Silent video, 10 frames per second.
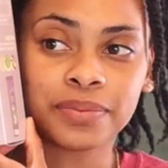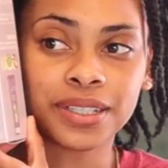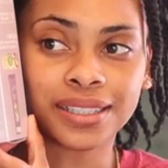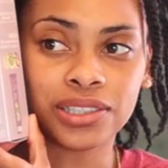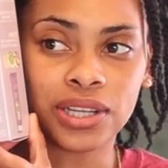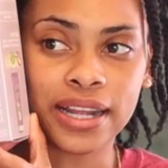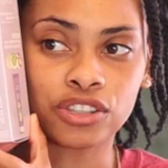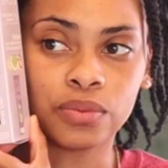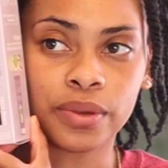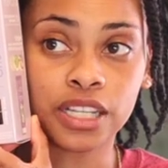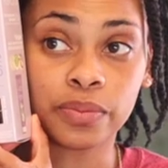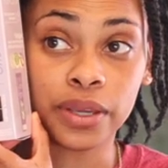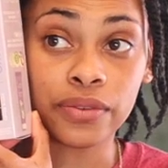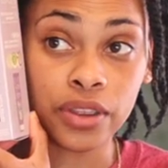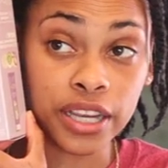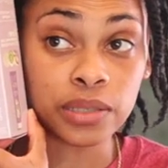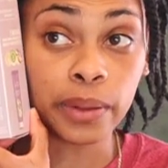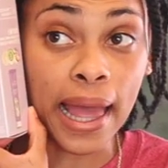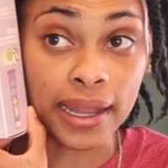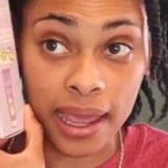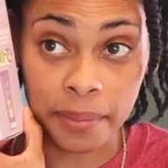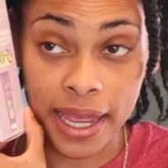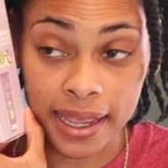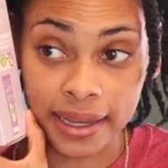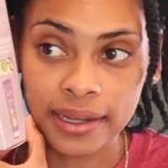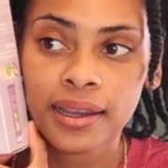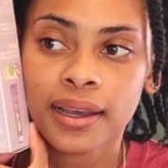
but still not too much. But if your hair is black like mine,